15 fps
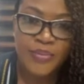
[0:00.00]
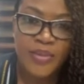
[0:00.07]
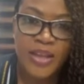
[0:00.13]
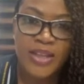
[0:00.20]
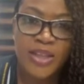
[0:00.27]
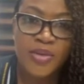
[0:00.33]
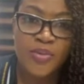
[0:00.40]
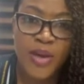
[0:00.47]

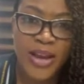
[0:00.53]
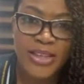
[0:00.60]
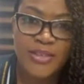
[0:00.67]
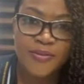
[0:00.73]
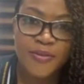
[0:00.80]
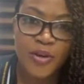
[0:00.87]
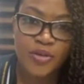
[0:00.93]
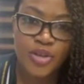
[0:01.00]
the right
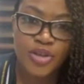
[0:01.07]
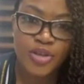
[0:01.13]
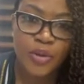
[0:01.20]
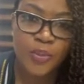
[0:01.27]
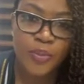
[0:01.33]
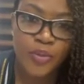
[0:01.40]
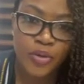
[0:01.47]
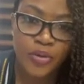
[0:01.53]
foundation
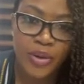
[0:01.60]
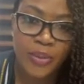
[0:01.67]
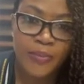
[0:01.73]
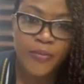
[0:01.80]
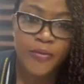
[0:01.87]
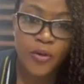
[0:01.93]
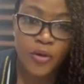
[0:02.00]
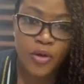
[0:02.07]
program
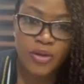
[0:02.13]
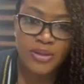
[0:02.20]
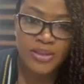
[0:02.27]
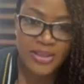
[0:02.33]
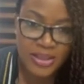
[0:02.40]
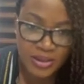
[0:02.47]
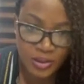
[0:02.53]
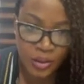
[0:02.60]

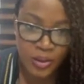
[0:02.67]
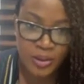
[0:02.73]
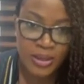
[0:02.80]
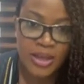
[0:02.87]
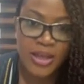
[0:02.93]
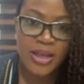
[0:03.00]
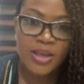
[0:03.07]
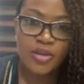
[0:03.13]
focuses on
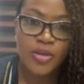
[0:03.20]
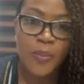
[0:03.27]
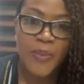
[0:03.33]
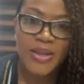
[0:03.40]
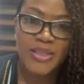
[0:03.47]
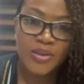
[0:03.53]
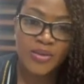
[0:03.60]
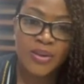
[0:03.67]
your
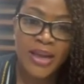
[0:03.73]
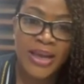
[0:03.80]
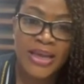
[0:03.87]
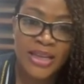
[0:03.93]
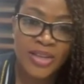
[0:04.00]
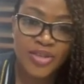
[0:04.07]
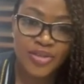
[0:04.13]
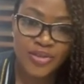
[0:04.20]
particular
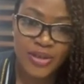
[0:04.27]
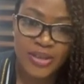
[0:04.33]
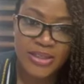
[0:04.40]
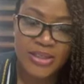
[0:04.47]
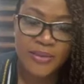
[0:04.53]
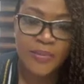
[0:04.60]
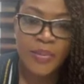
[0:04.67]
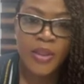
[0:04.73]
interest,
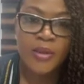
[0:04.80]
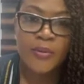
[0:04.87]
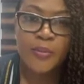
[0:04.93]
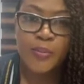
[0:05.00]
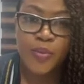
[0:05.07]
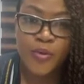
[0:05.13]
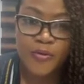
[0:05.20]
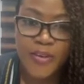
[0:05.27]

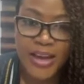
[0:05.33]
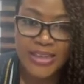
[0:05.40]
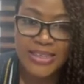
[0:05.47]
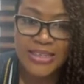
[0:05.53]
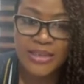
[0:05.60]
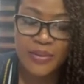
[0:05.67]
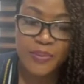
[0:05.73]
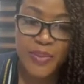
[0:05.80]

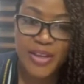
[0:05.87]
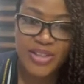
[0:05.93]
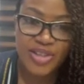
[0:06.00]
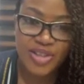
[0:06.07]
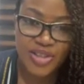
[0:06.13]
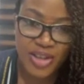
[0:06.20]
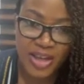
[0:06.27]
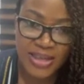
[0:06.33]
providing the best
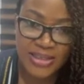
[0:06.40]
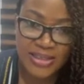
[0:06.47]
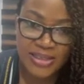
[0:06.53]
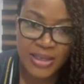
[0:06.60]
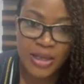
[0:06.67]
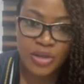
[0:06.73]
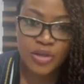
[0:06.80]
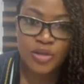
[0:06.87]
chance
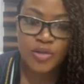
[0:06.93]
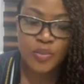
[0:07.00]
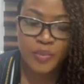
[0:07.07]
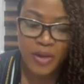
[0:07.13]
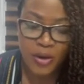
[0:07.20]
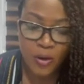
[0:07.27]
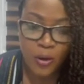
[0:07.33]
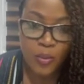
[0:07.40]
to
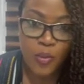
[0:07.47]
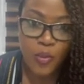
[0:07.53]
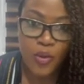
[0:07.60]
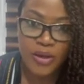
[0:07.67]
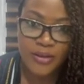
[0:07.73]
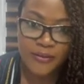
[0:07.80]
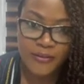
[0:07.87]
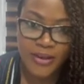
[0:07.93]
become
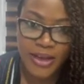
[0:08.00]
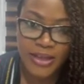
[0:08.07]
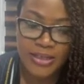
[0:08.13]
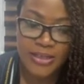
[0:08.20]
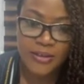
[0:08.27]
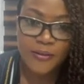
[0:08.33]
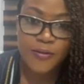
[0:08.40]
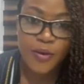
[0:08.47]
qualified
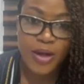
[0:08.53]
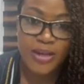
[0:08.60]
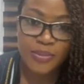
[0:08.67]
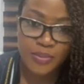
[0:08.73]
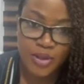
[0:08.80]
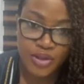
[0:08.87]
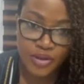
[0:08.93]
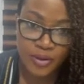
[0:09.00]
for
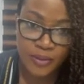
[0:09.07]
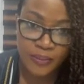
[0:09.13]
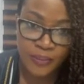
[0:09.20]
admission.